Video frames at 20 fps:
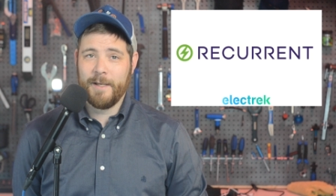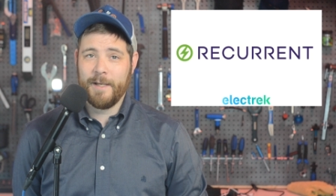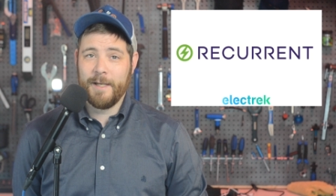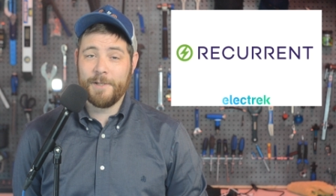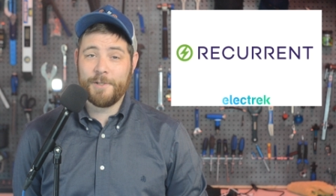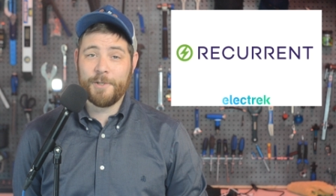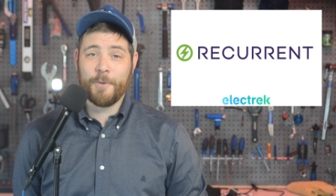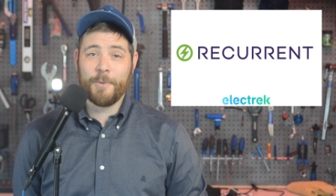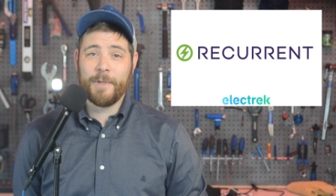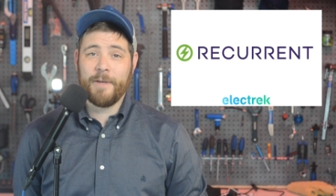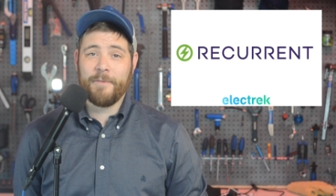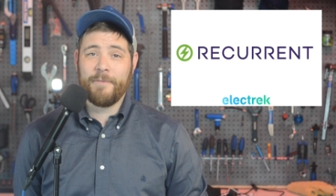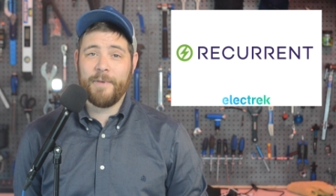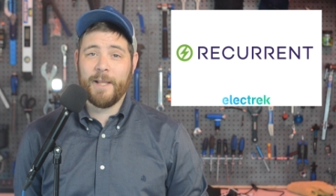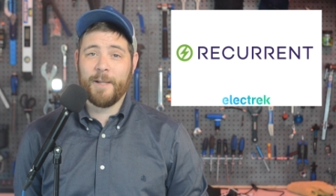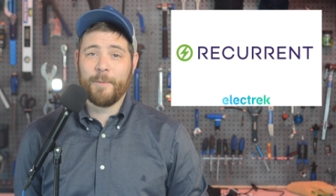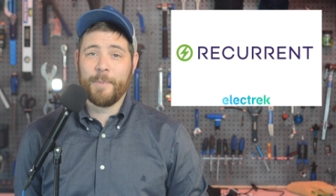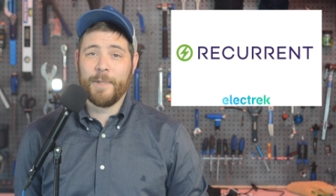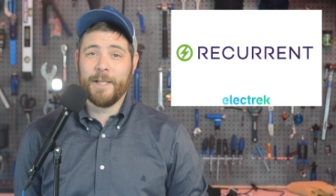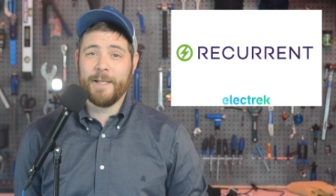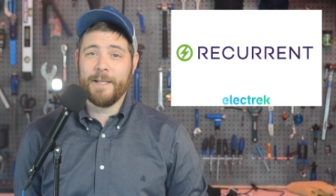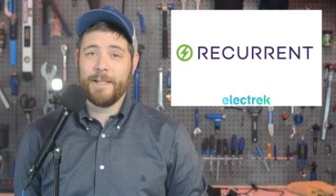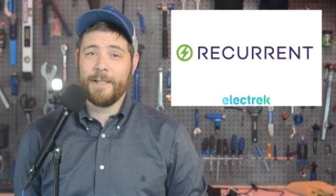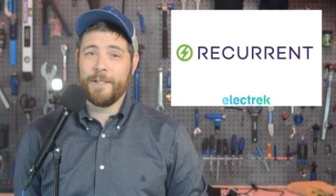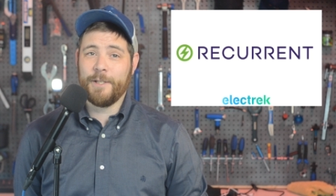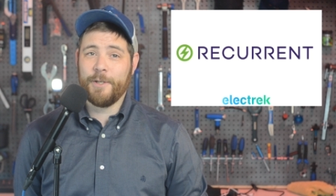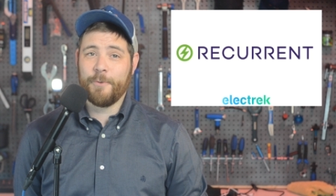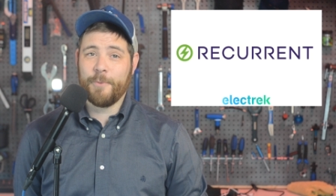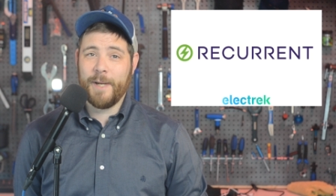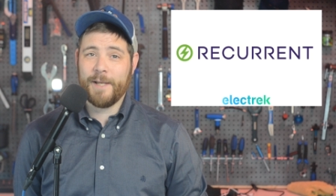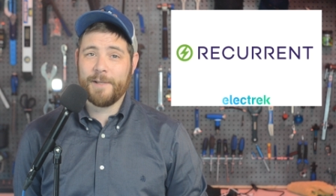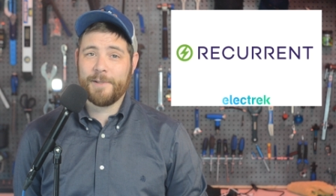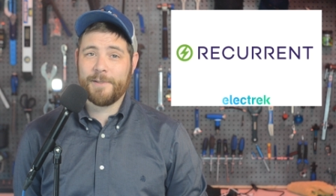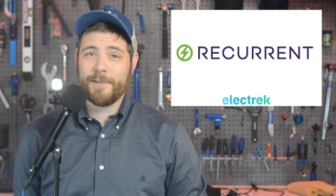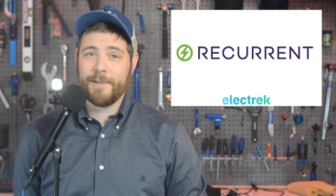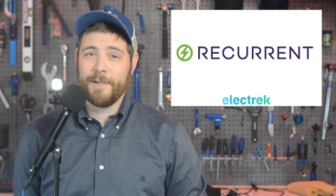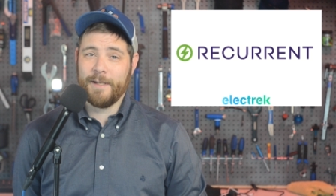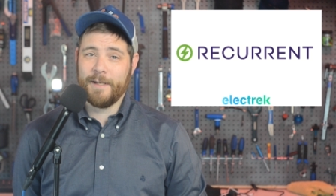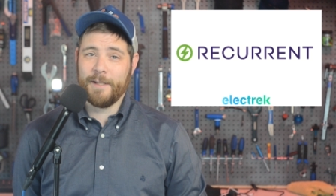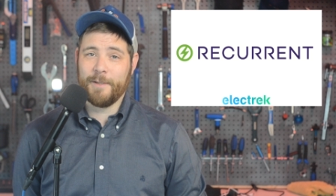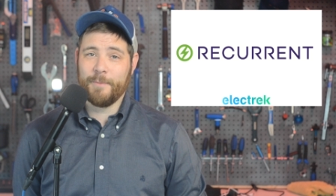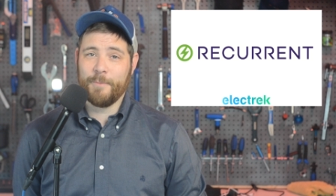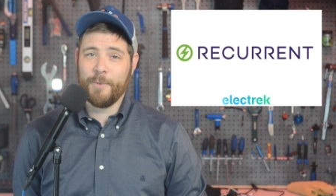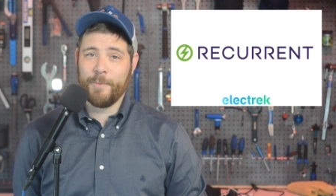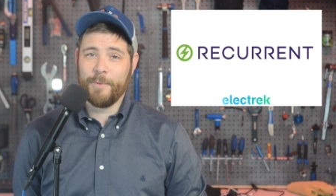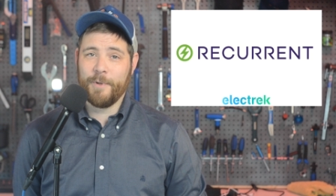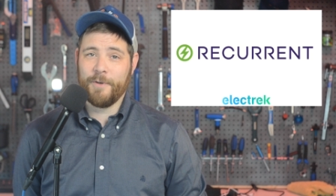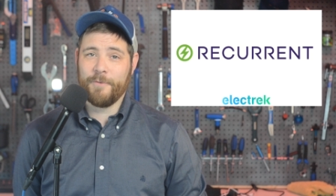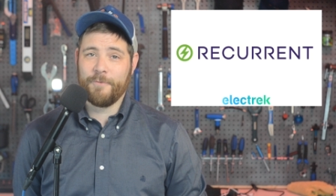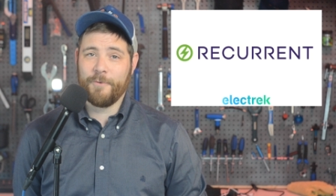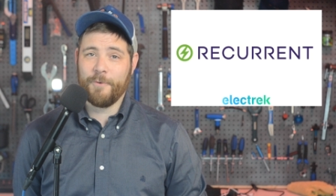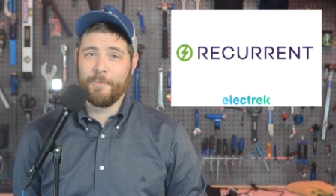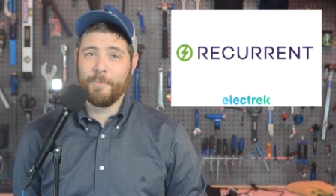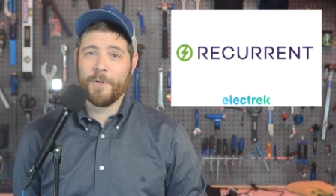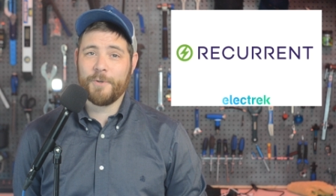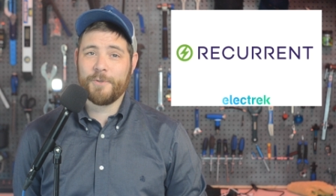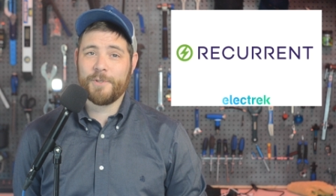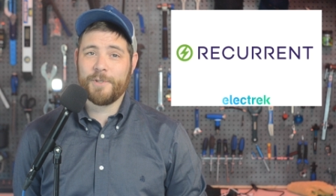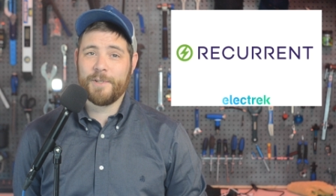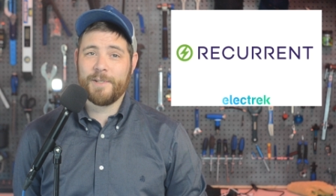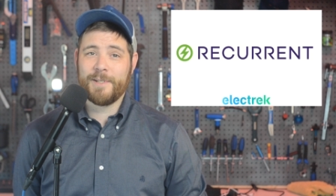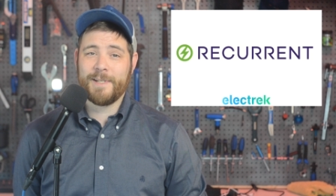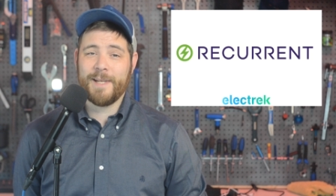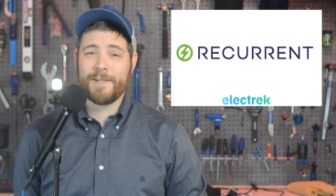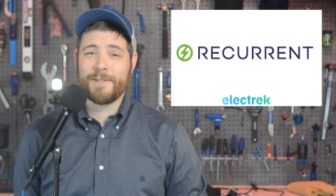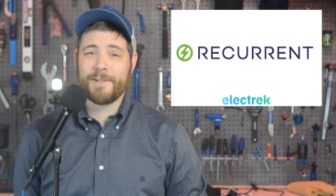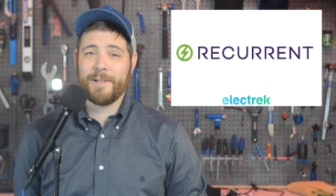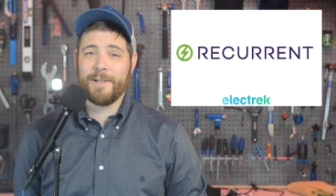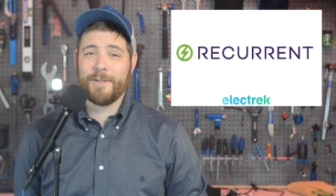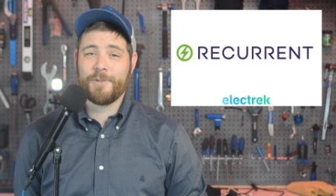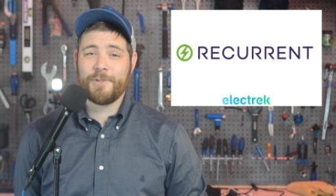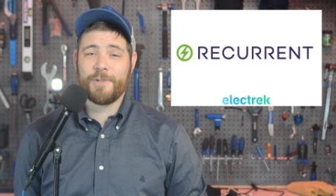It's only available in the US and at the moment for most Tesla,